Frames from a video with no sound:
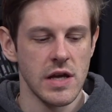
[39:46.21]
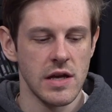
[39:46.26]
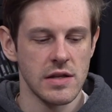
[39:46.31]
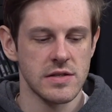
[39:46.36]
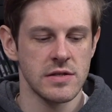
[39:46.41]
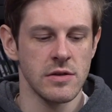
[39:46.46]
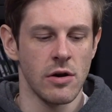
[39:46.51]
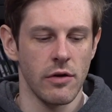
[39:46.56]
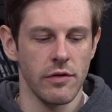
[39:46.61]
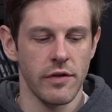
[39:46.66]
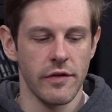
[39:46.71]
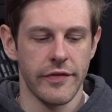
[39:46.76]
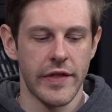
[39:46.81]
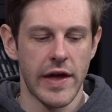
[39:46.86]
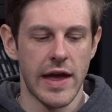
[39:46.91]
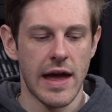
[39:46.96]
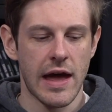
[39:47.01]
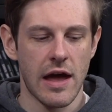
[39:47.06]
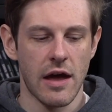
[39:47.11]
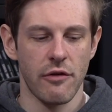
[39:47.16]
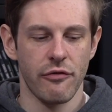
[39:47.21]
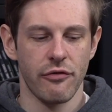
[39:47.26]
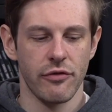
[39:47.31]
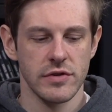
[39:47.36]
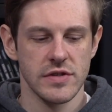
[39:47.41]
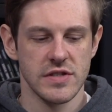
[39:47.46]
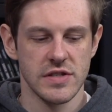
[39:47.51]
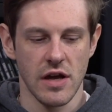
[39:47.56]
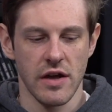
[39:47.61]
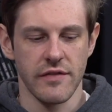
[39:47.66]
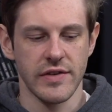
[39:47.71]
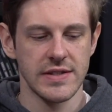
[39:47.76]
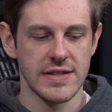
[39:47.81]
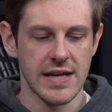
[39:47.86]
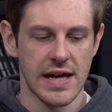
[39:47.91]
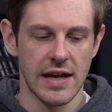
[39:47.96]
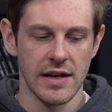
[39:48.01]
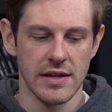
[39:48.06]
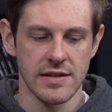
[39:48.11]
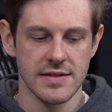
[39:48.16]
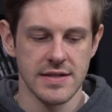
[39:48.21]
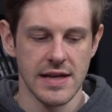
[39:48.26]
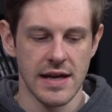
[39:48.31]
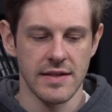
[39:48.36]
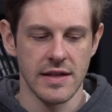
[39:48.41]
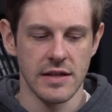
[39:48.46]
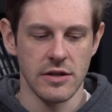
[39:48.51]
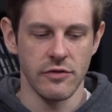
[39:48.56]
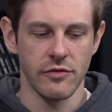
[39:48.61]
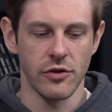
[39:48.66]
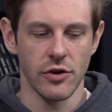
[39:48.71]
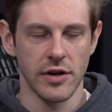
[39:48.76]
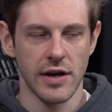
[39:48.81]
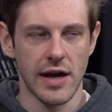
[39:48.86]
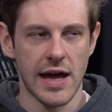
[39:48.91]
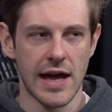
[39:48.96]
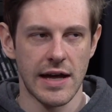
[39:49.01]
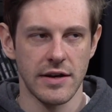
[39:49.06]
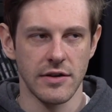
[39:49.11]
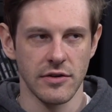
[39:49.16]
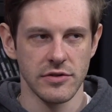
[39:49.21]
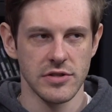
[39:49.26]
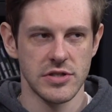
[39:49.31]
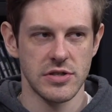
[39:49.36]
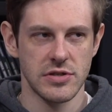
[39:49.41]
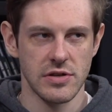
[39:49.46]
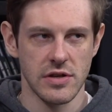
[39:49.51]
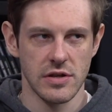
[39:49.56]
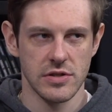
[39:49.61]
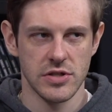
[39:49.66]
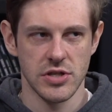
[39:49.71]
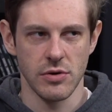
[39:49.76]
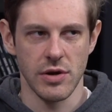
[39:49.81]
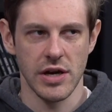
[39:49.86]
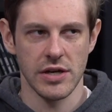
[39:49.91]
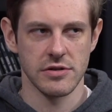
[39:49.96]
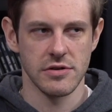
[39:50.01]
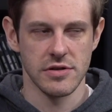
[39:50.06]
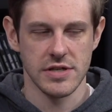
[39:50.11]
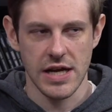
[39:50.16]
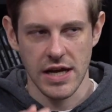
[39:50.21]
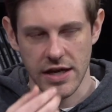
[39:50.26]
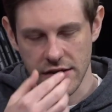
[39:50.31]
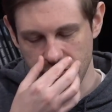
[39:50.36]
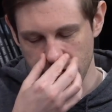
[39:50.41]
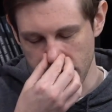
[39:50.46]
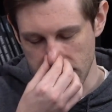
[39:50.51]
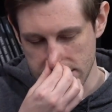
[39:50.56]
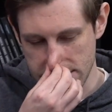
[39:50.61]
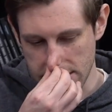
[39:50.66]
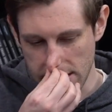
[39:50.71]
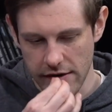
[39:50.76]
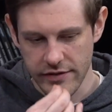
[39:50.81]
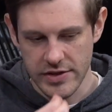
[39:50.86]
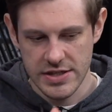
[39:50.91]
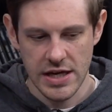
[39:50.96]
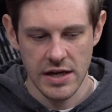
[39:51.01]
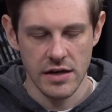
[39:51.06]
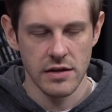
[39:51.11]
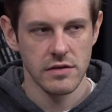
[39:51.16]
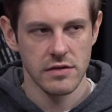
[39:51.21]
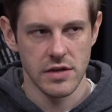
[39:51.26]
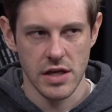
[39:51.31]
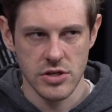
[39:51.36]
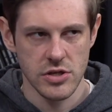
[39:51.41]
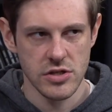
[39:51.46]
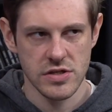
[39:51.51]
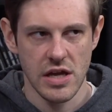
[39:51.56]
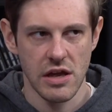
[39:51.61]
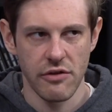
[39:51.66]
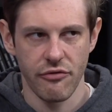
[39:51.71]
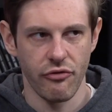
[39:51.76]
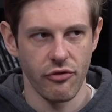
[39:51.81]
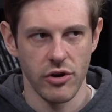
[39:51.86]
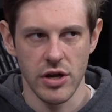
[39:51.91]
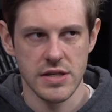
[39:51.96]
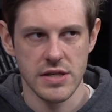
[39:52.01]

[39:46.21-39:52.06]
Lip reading: it's not that they have Scything Talons and then you've got to add on 2 extra attacks for each Scything Talon. They just have 3